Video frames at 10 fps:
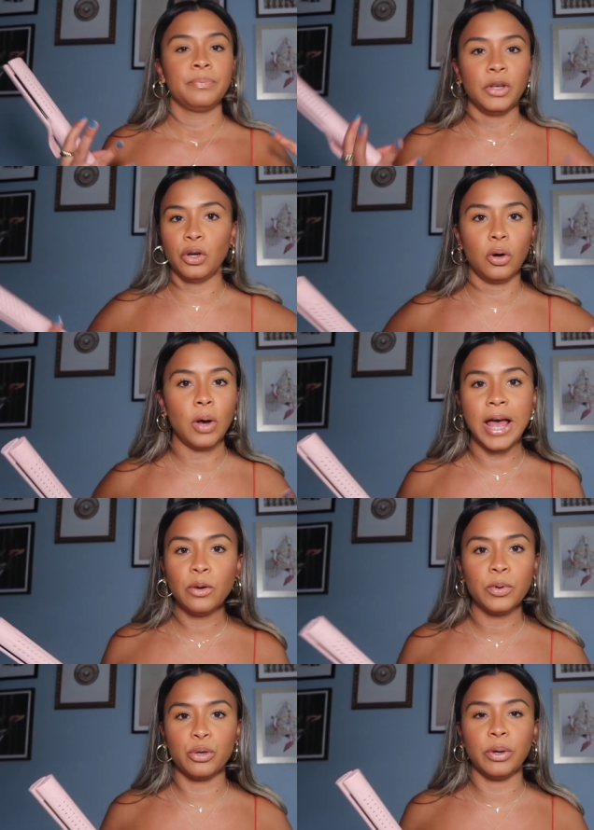you know,
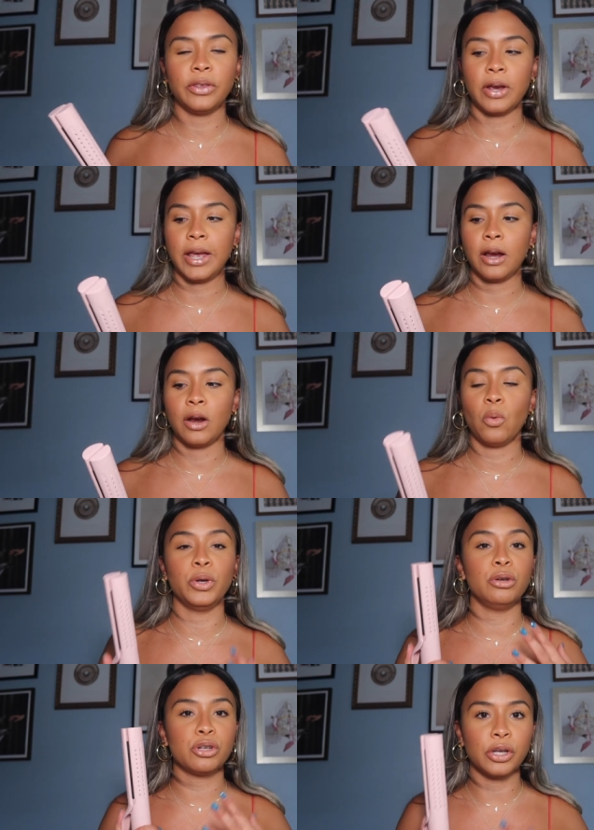anyone doing their hair
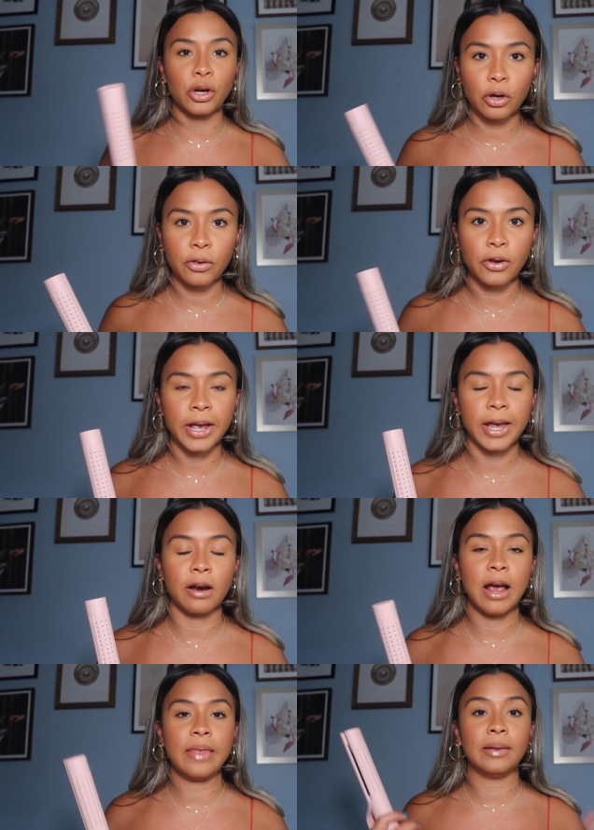will usually curl their
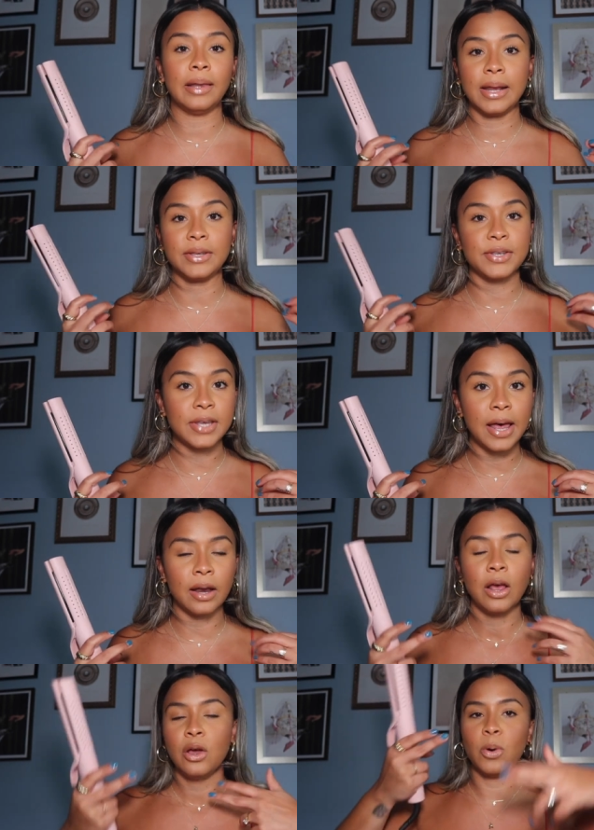hair and then let it set,